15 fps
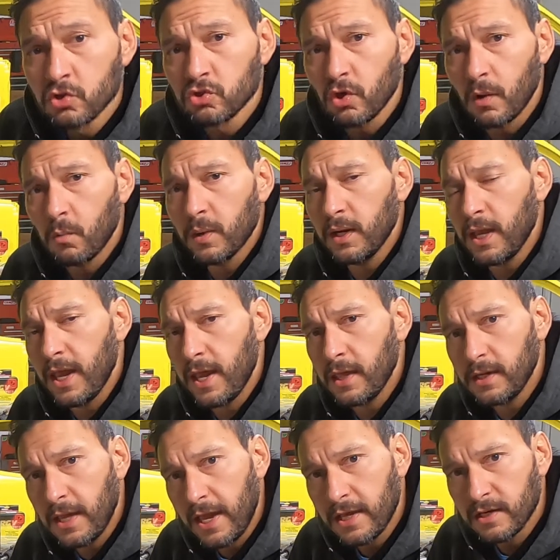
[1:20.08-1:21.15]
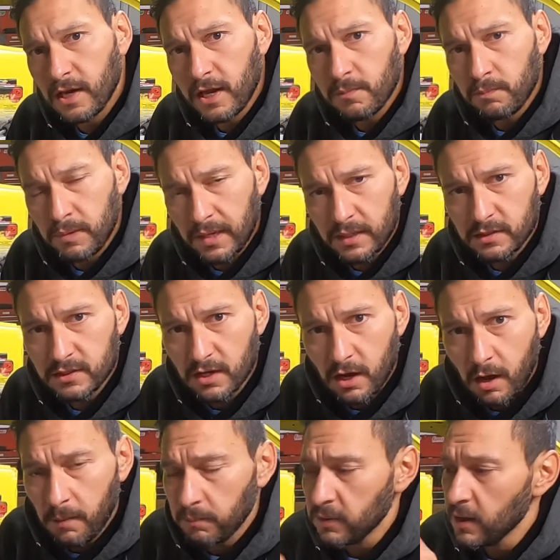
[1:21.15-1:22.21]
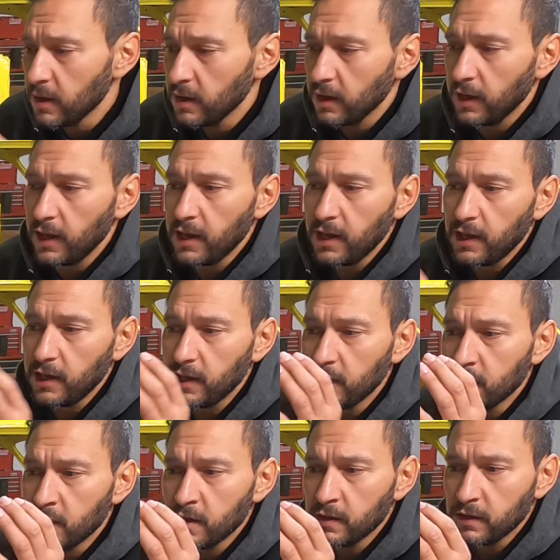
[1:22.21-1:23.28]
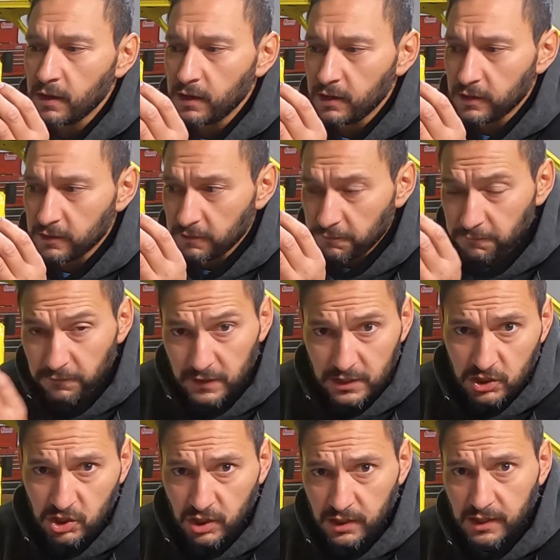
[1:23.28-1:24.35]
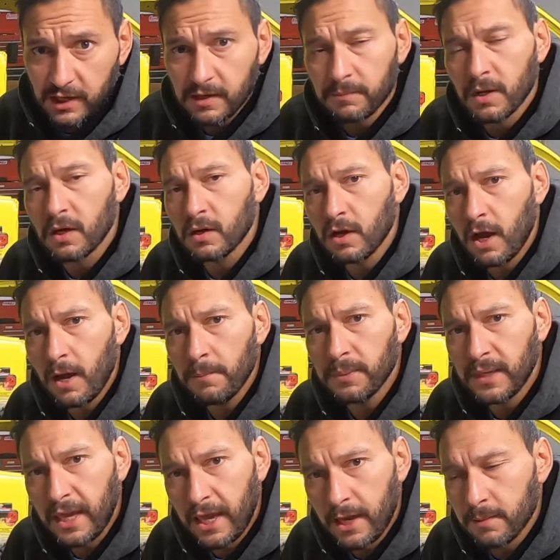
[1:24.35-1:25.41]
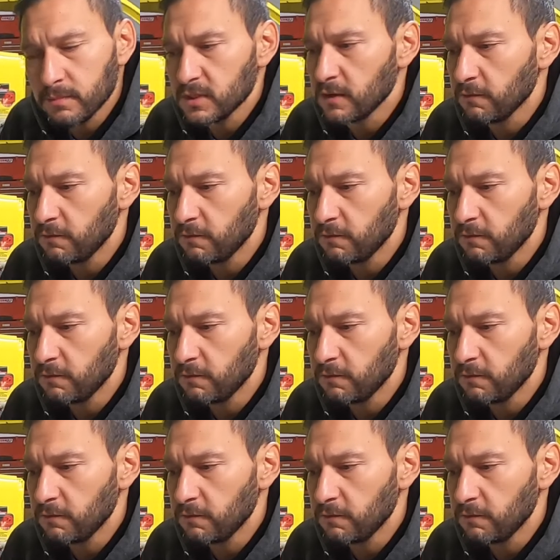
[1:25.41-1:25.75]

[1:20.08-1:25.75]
So I went ahead and I picked up a finishing kit, a Comp Cams